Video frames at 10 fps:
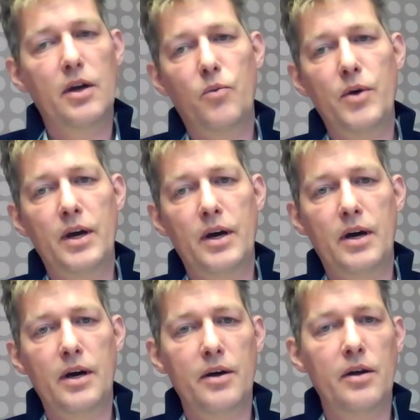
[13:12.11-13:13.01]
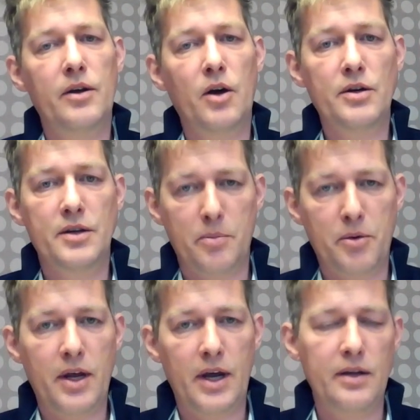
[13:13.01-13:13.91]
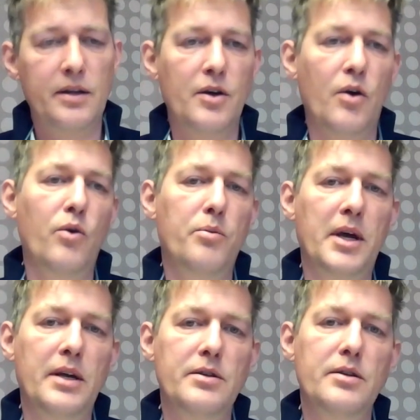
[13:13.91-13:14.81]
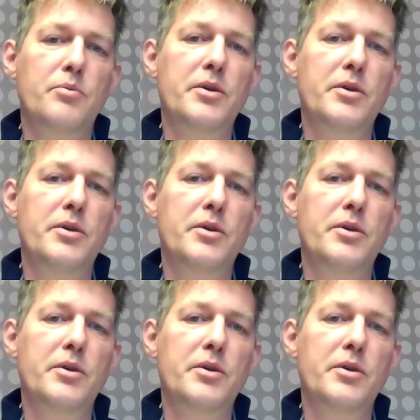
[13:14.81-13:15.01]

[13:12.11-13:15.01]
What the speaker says: we are not deprecating the old pages.